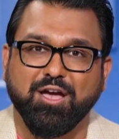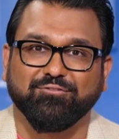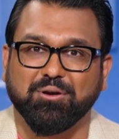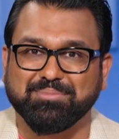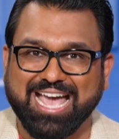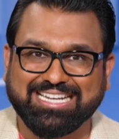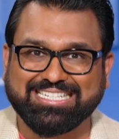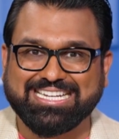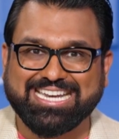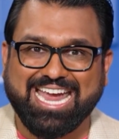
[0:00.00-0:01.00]
from
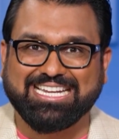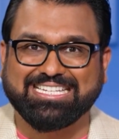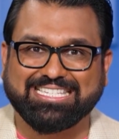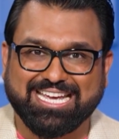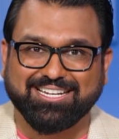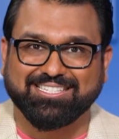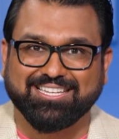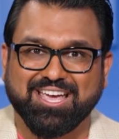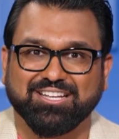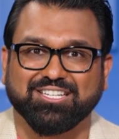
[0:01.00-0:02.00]
1986
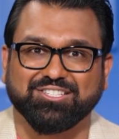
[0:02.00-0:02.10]
to